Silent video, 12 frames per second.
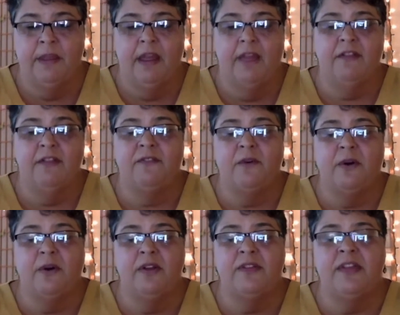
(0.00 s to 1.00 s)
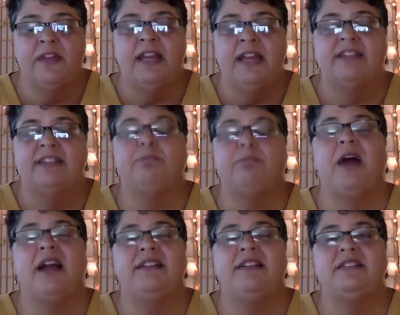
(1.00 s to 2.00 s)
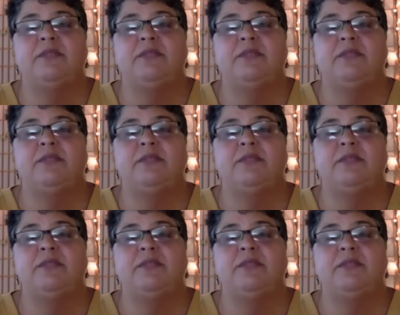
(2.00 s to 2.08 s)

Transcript: And the fourth is the practice